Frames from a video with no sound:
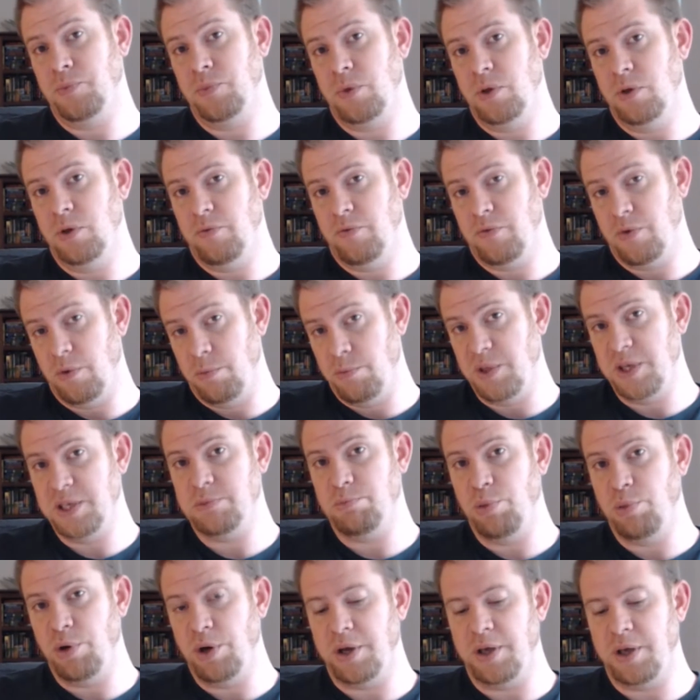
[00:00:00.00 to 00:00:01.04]
from this
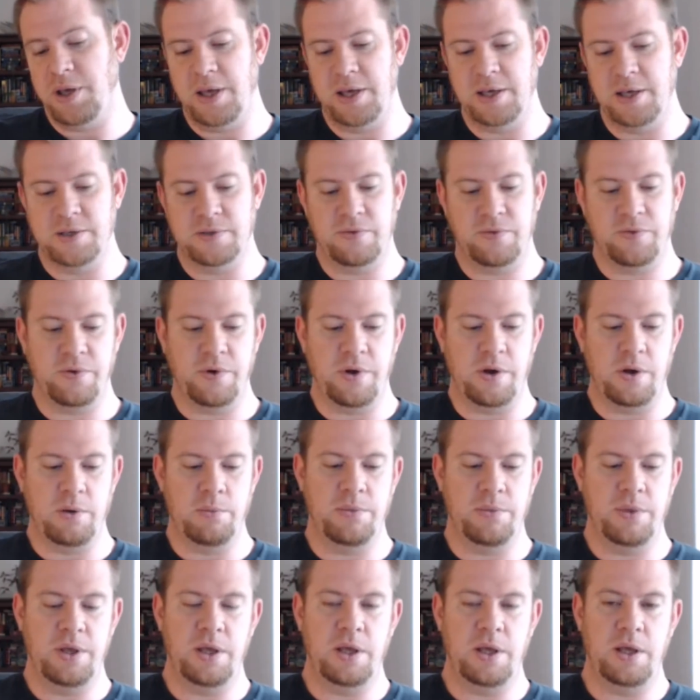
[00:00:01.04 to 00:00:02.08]
book is from
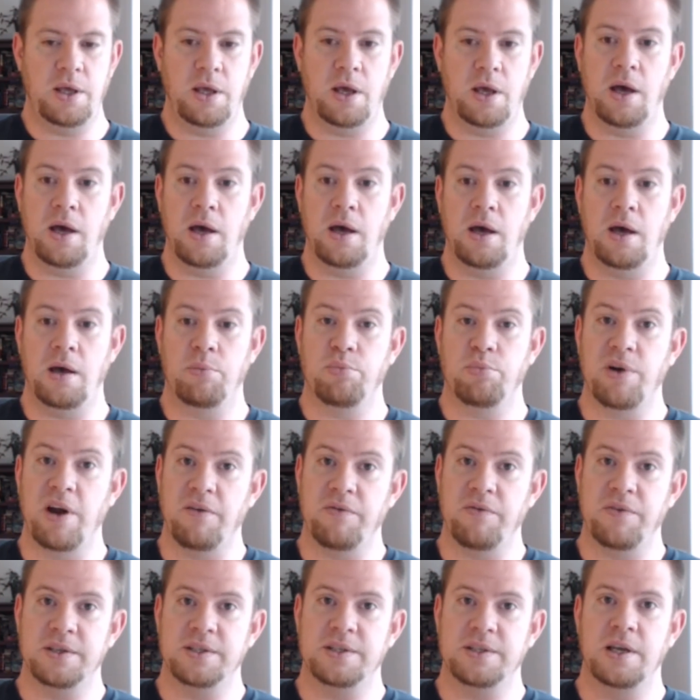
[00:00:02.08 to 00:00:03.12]
the
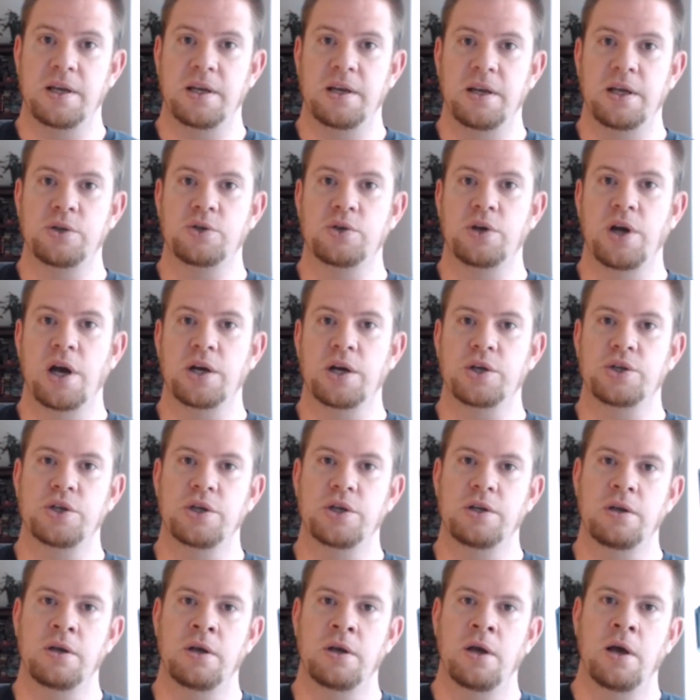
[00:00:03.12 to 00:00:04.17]
preface and
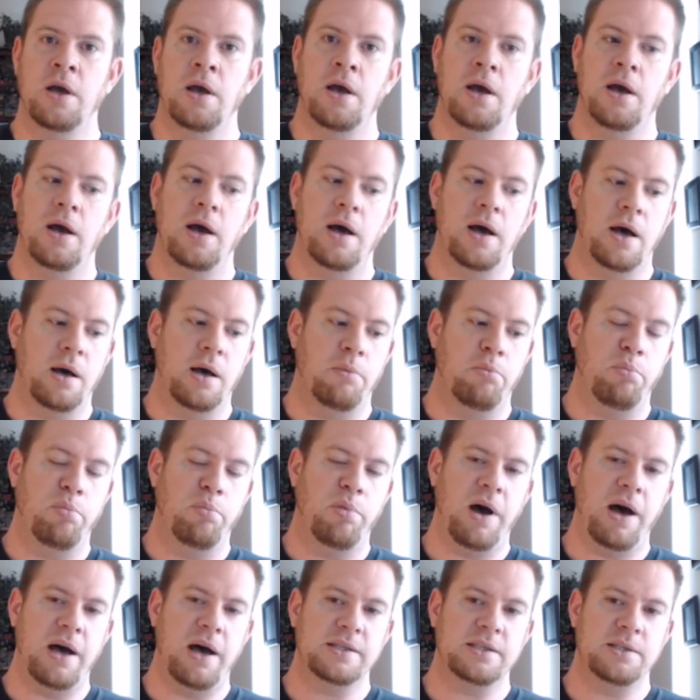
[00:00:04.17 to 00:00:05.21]
introduction,
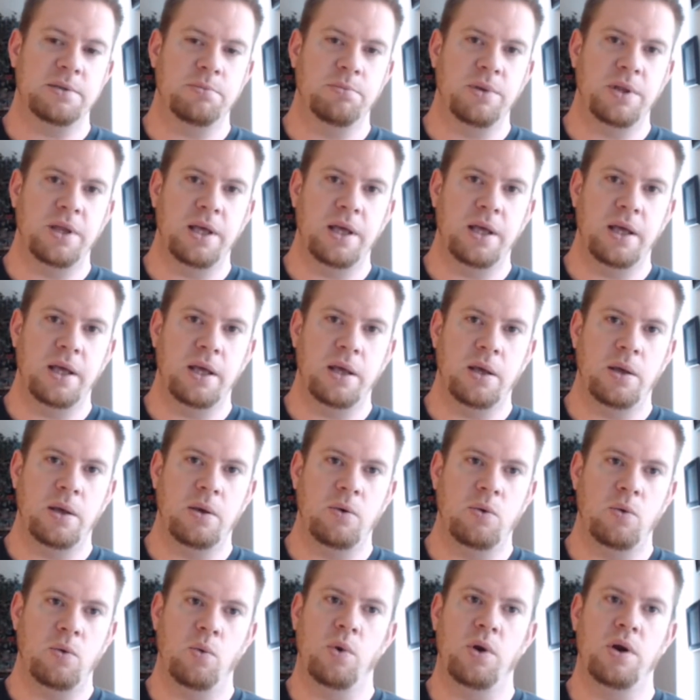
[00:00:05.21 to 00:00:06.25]
possibly
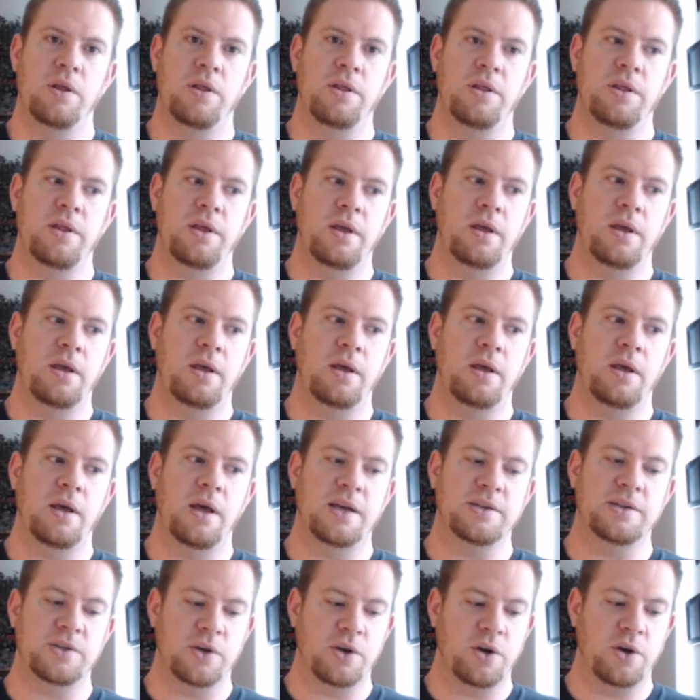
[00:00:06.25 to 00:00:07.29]
one of the,
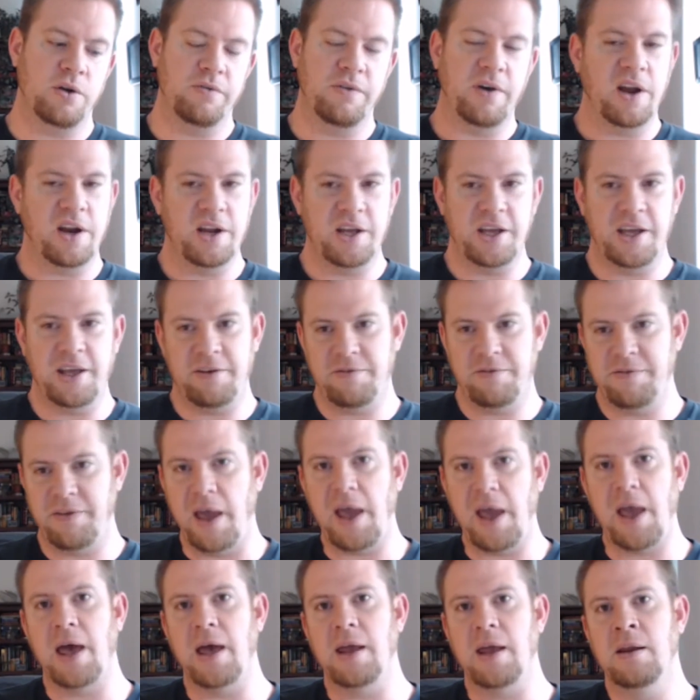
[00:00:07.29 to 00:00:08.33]
as a Kurt Vonnegut
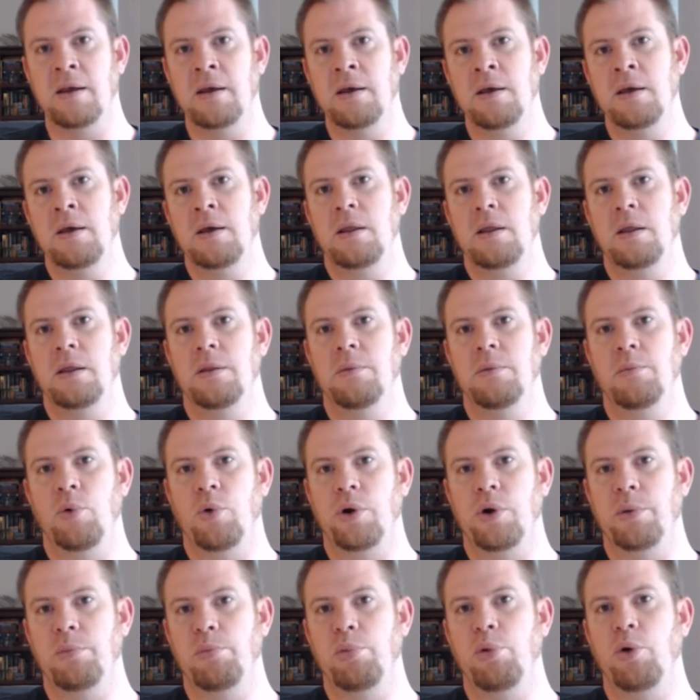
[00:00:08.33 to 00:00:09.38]
fan, the more
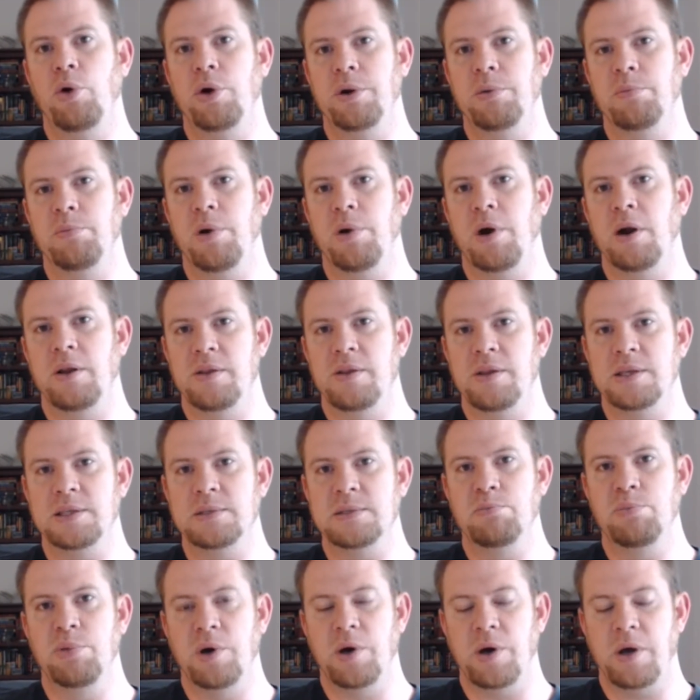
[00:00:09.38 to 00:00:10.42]
important part of this
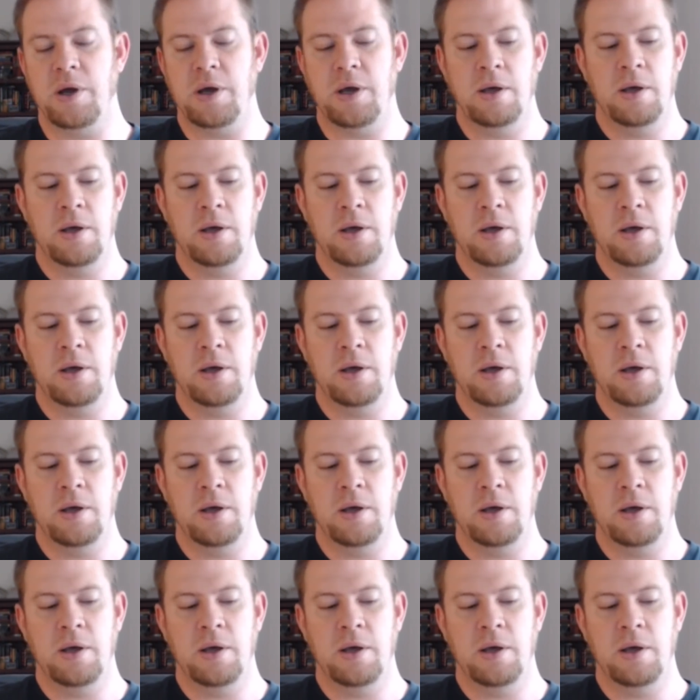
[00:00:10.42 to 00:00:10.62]
book.